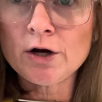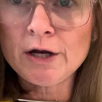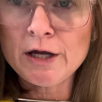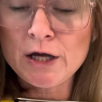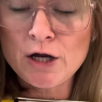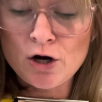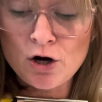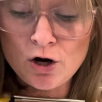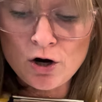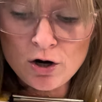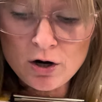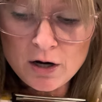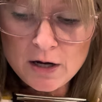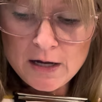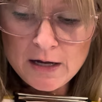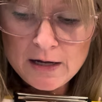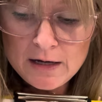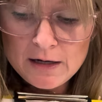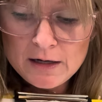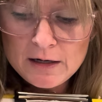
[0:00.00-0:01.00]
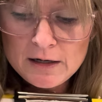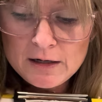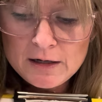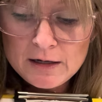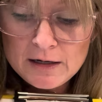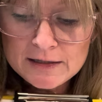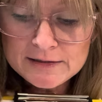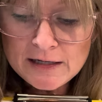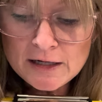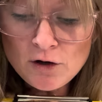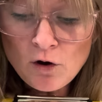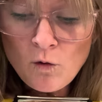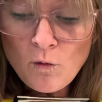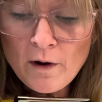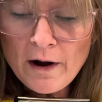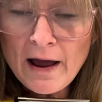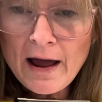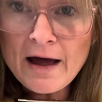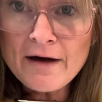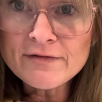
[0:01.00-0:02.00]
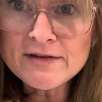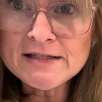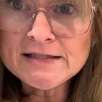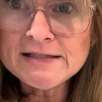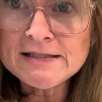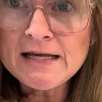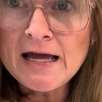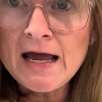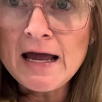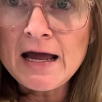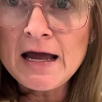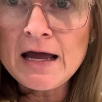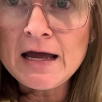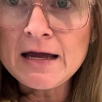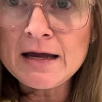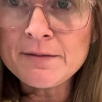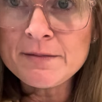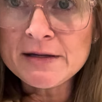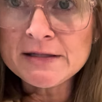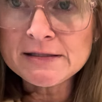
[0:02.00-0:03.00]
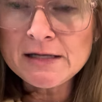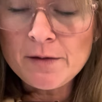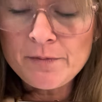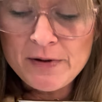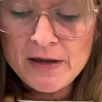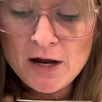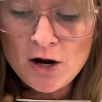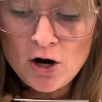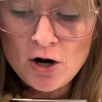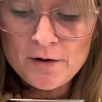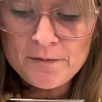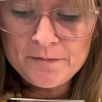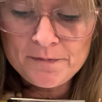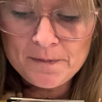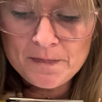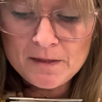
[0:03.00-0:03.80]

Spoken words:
here because I don't want to have the same as up here.